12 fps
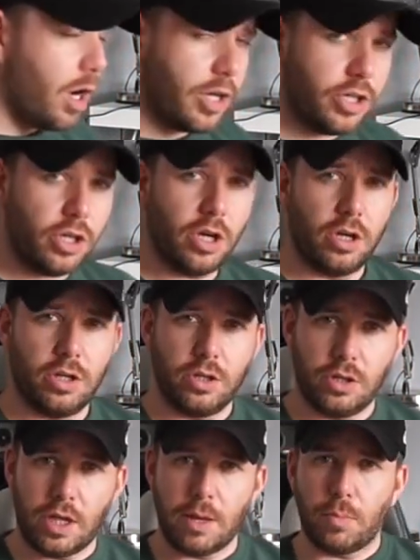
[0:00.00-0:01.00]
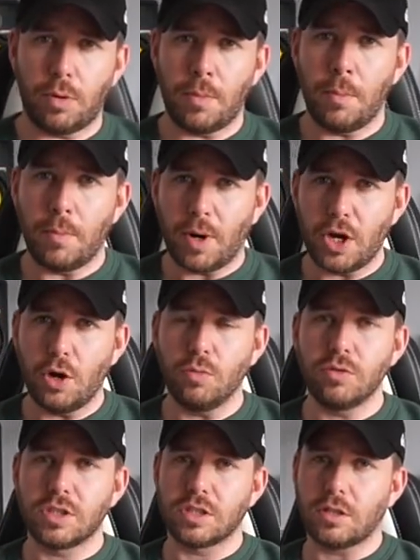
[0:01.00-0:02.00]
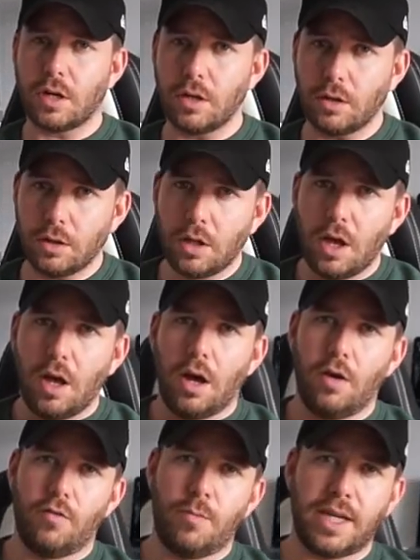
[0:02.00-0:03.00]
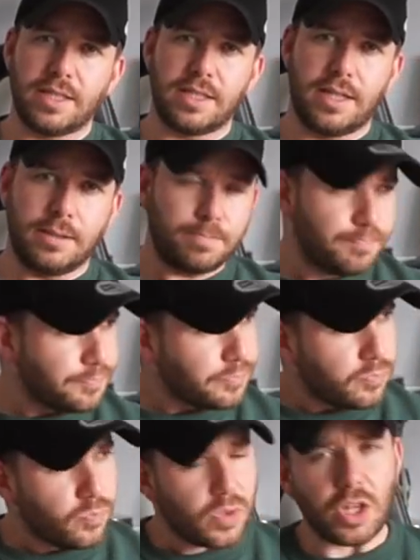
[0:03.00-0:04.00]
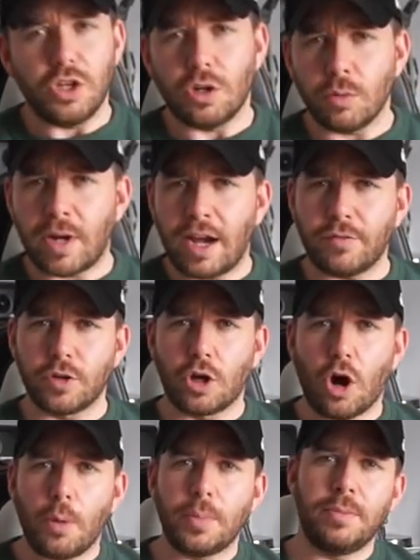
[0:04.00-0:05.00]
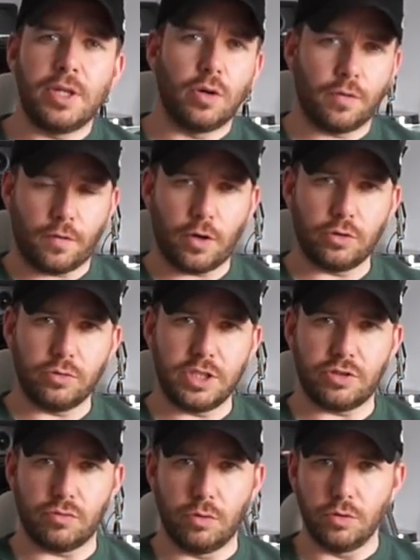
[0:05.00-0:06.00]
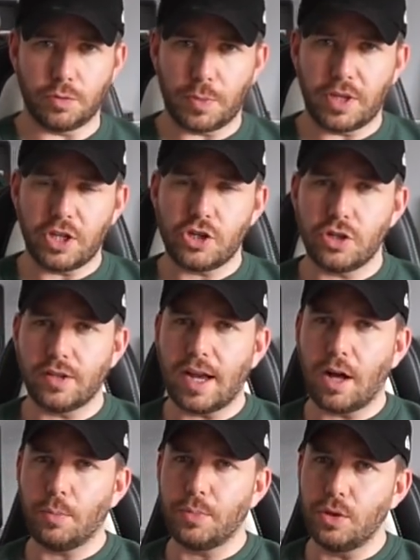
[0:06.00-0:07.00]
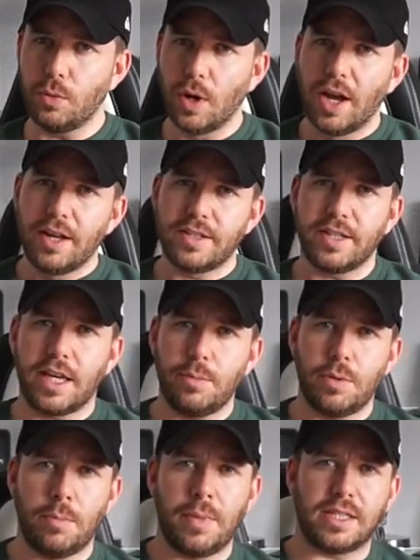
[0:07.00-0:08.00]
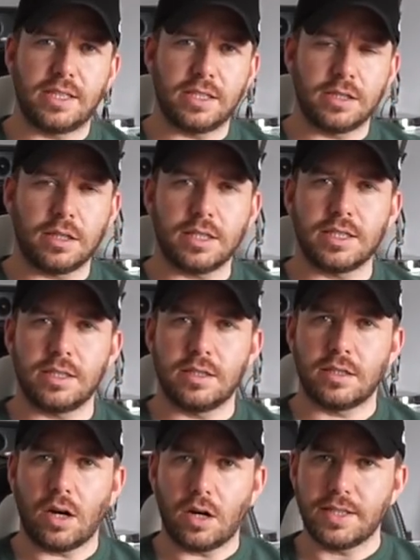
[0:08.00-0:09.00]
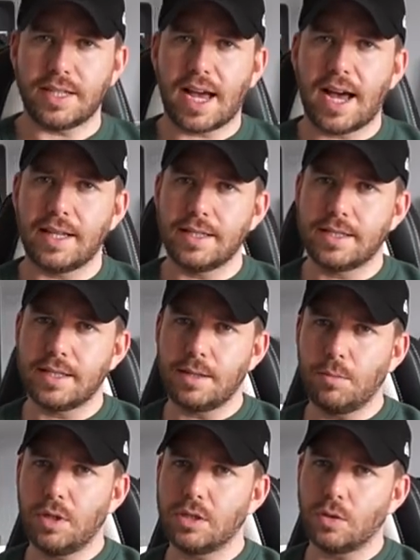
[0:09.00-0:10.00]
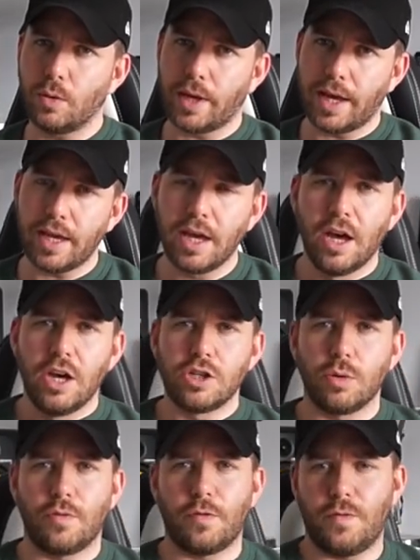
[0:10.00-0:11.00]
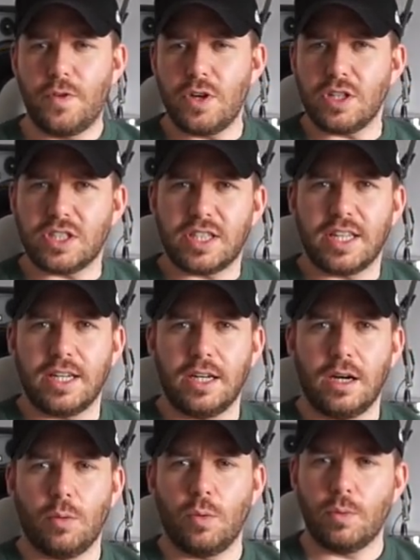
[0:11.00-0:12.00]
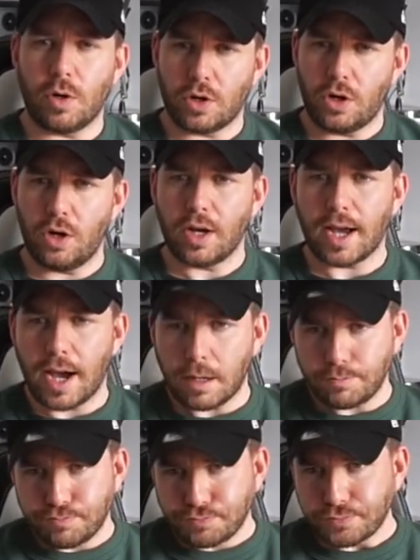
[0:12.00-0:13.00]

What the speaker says: I implement my own style of mixing. You don't have to copy me or follow these rules, but they should help you to keep your mixes nice and tight and seamless, okay? So first thing we want to look at